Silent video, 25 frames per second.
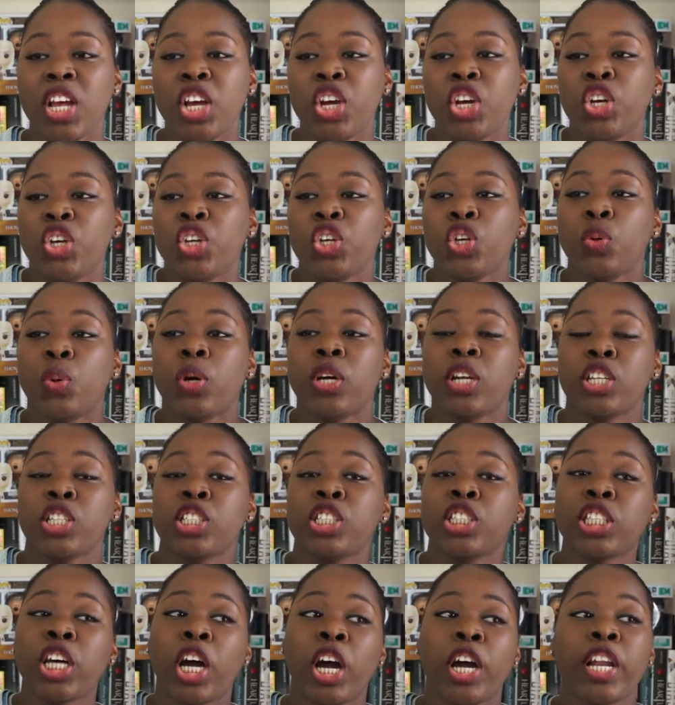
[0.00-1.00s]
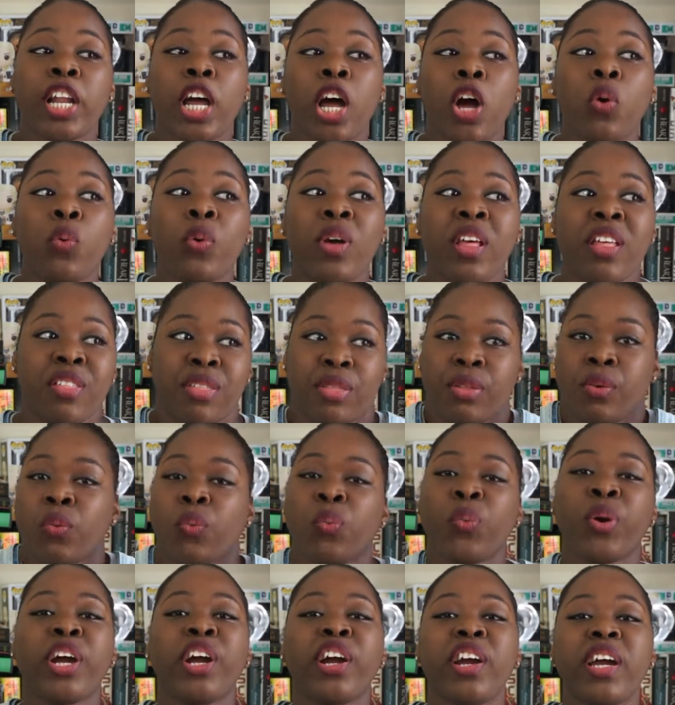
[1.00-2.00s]
You want to start out with,
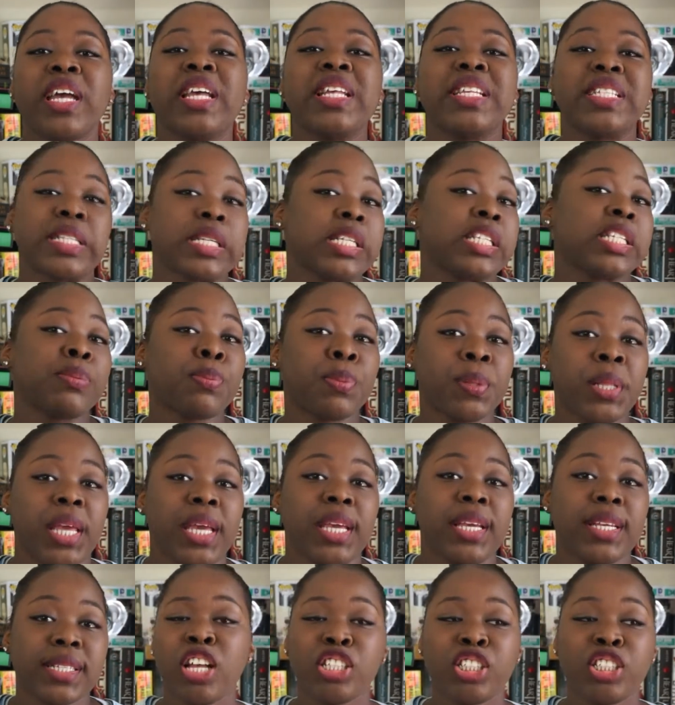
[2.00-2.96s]
where is this place?